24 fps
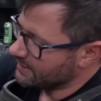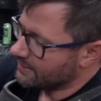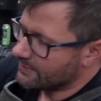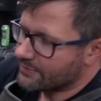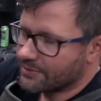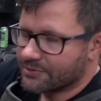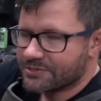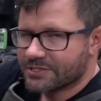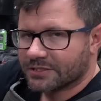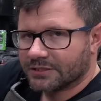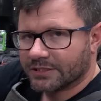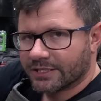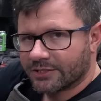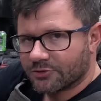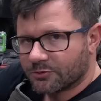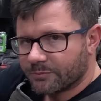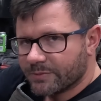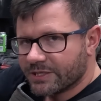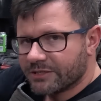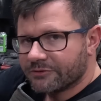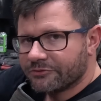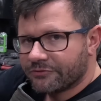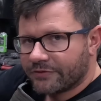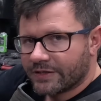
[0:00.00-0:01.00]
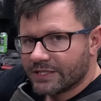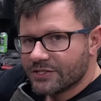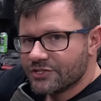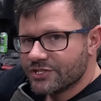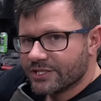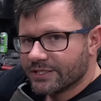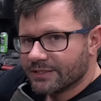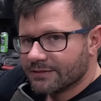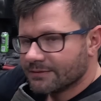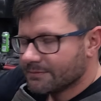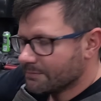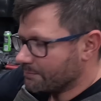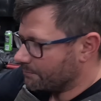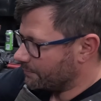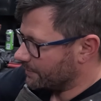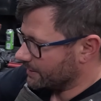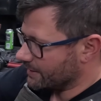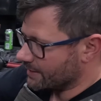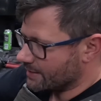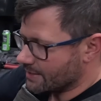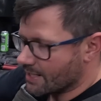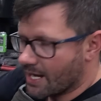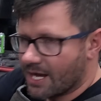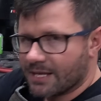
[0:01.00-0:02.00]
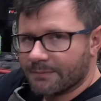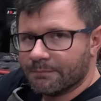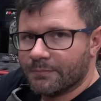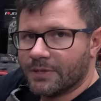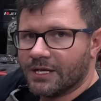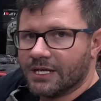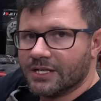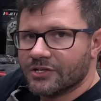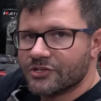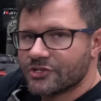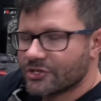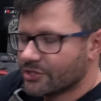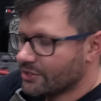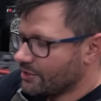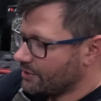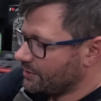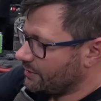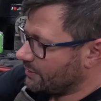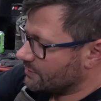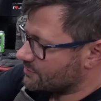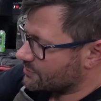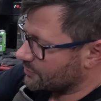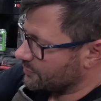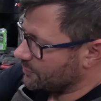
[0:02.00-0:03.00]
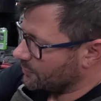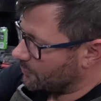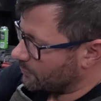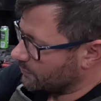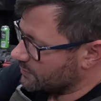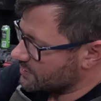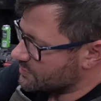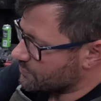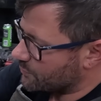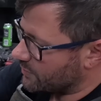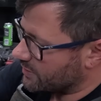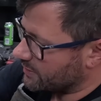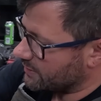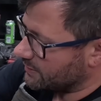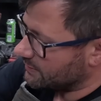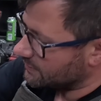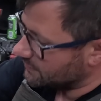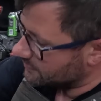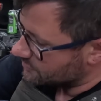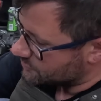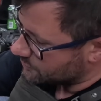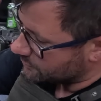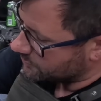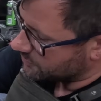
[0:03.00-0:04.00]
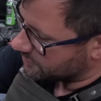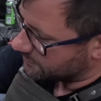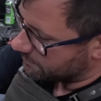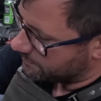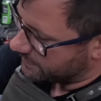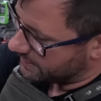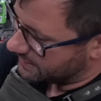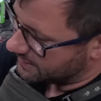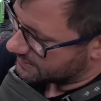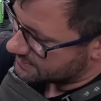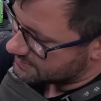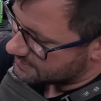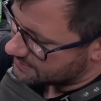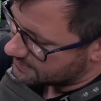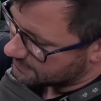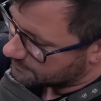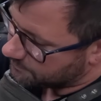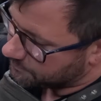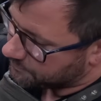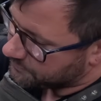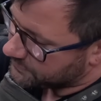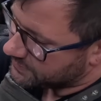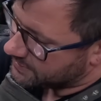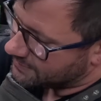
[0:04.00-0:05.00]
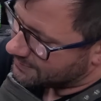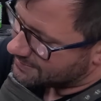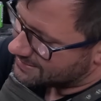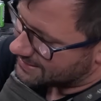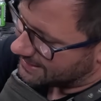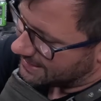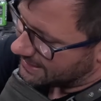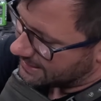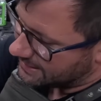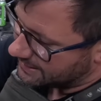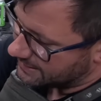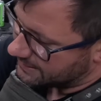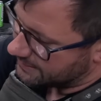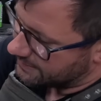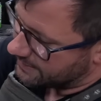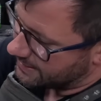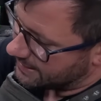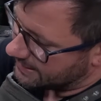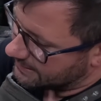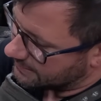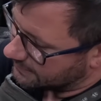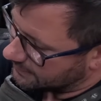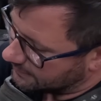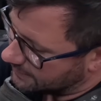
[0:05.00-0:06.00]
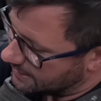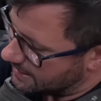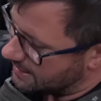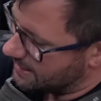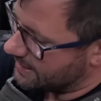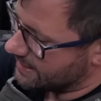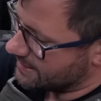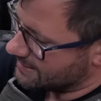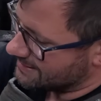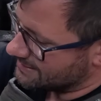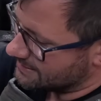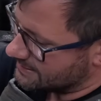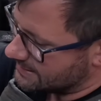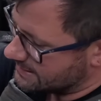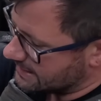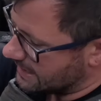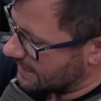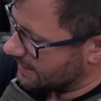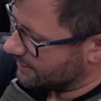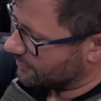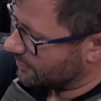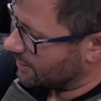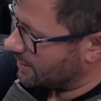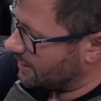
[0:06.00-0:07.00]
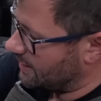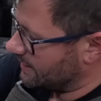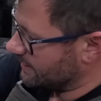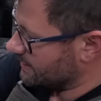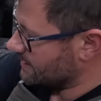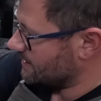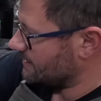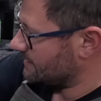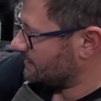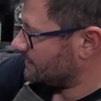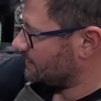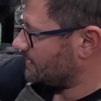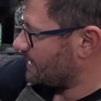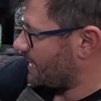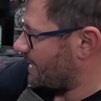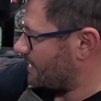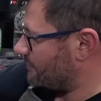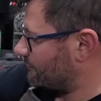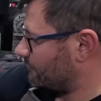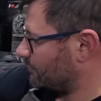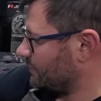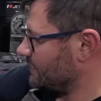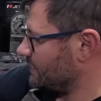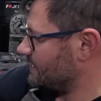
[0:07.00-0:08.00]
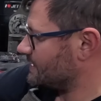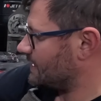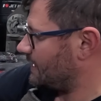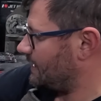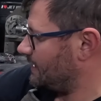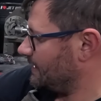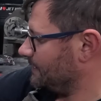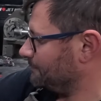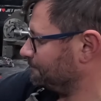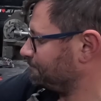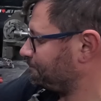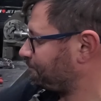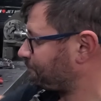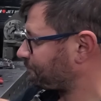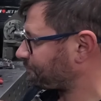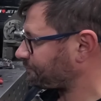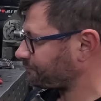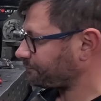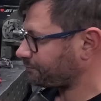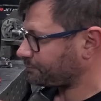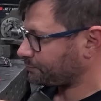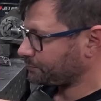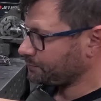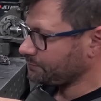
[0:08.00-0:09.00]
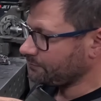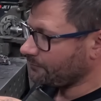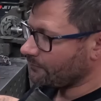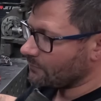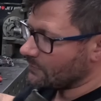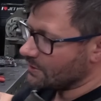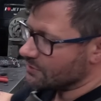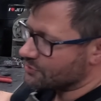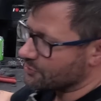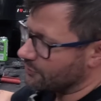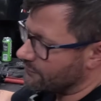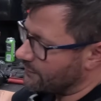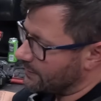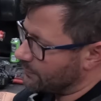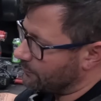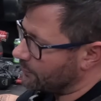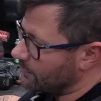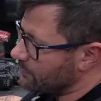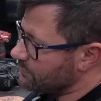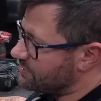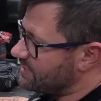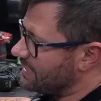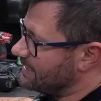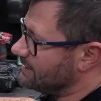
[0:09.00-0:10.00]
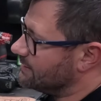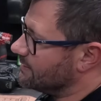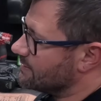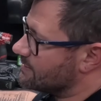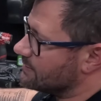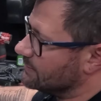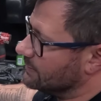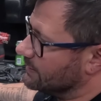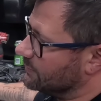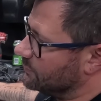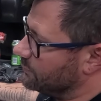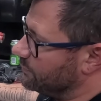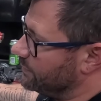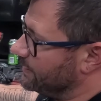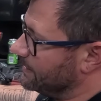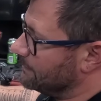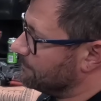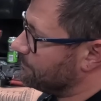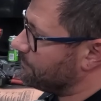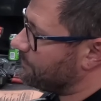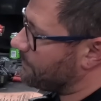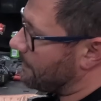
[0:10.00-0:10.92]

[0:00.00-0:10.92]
There's a little bit of fudging, but not much. So you always want to do your best to hit that line dead on every time. So if I rotate this a little bit,